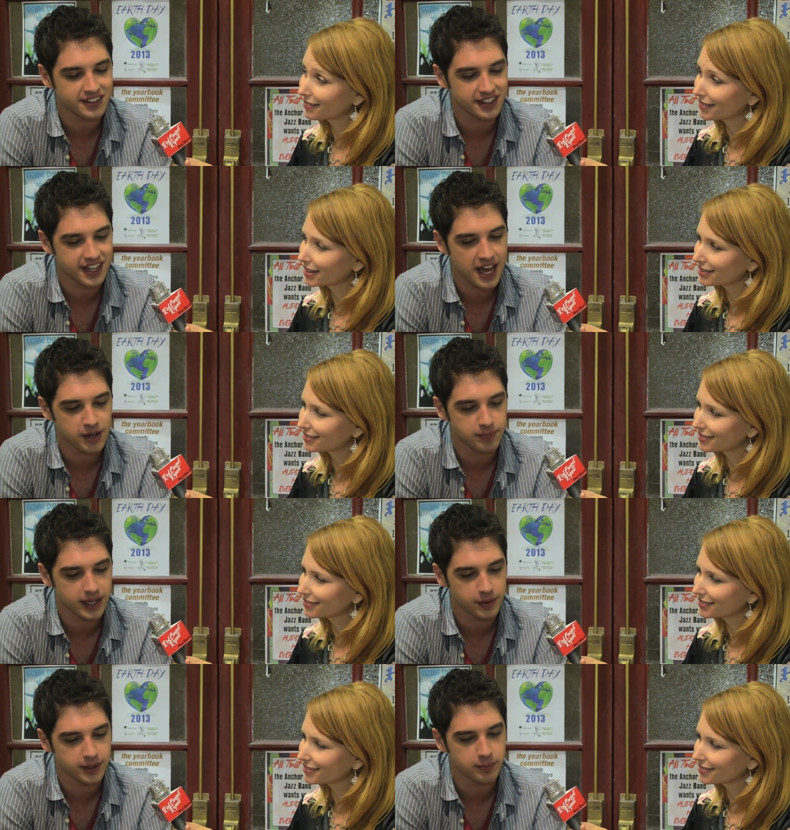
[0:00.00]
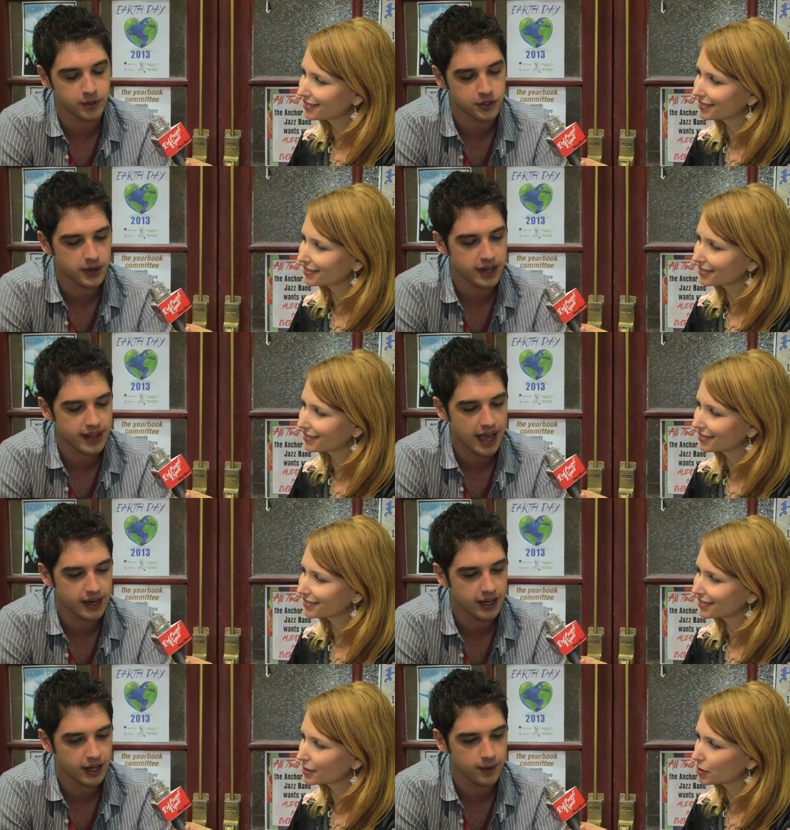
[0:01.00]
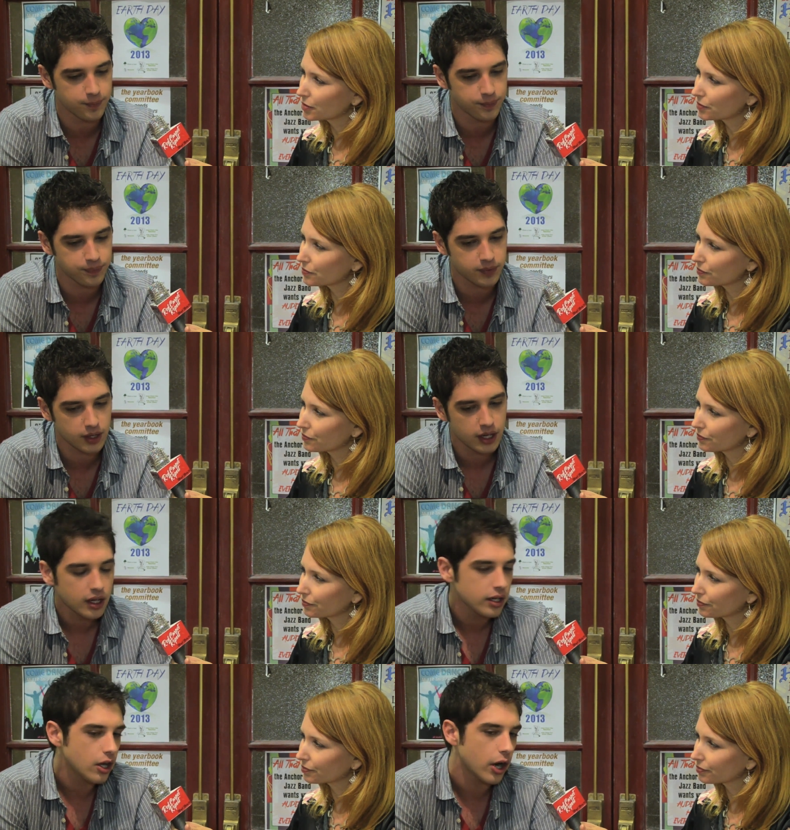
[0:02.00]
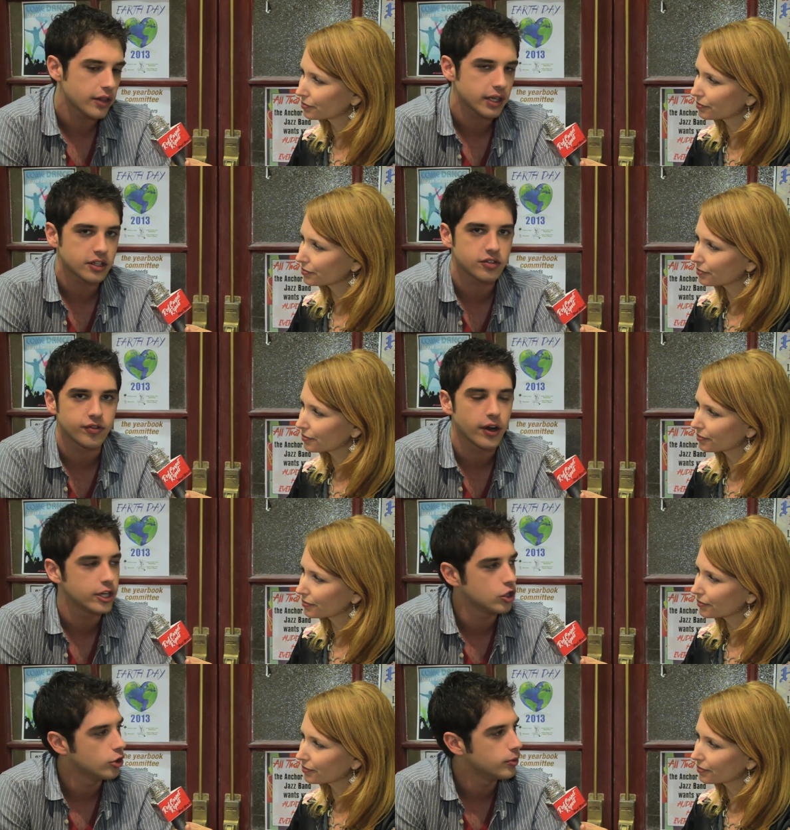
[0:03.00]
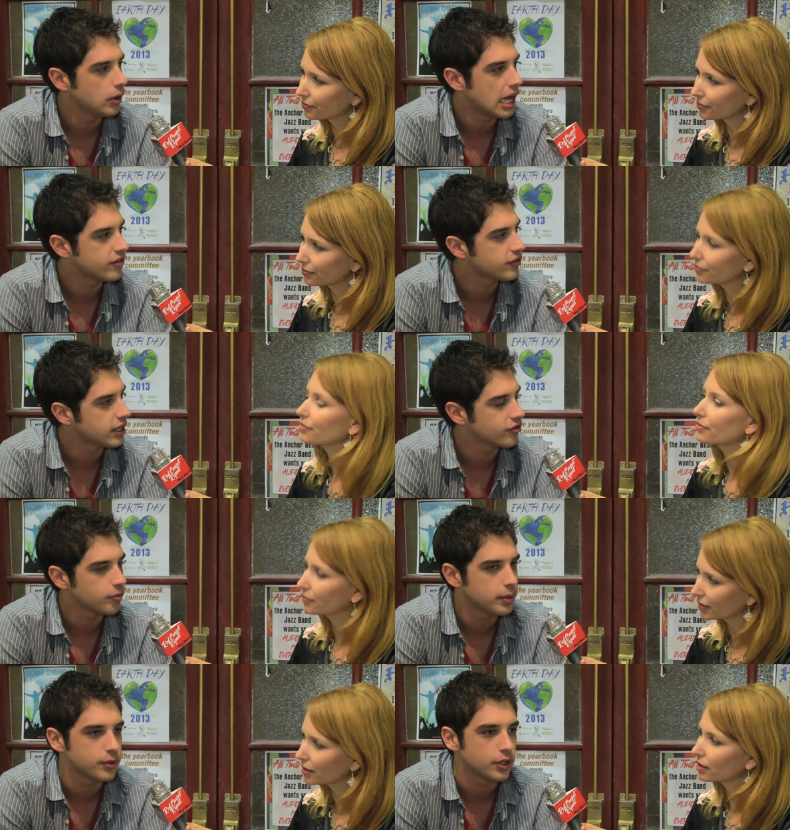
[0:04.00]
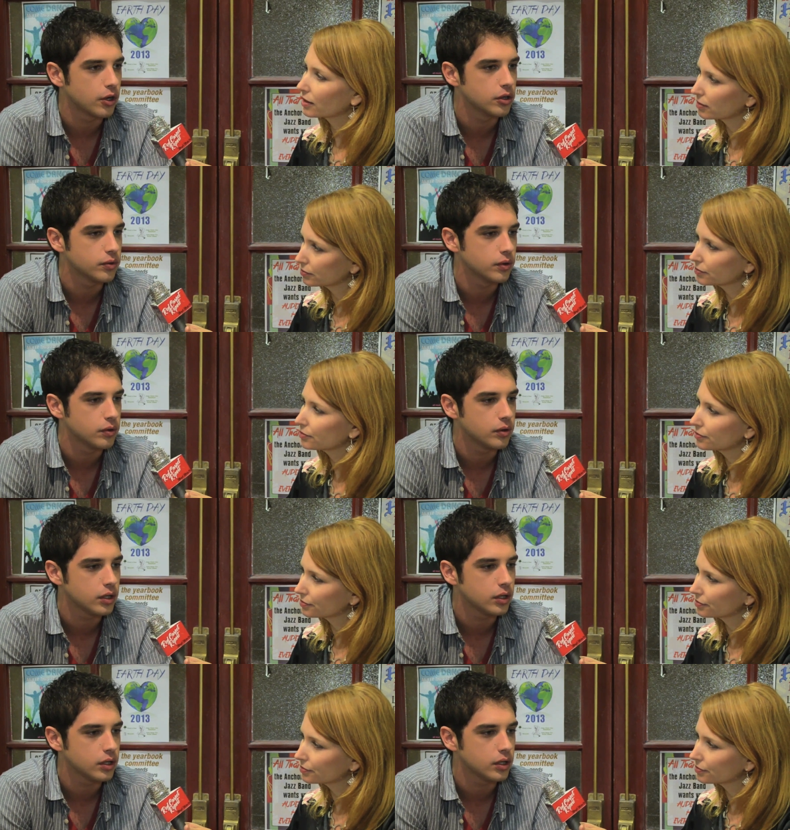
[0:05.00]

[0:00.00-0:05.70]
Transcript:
Speaker 1: to kind of be able to portray that. Um, no, I think it's a very normal life thing for people to go through.